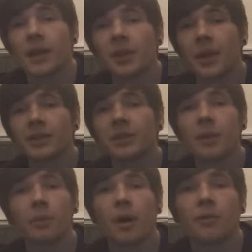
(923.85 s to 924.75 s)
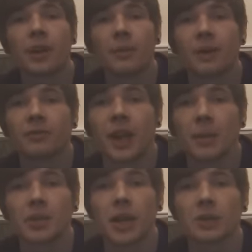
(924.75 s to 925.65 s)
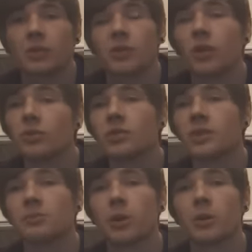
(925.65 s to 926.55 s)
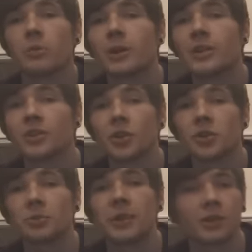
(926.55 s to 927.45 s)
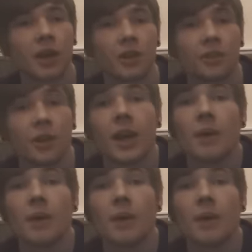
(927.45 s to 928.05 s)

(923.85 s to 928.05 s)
Now getting that perfect amount of damage counters onto this Pokemon is going to be tough,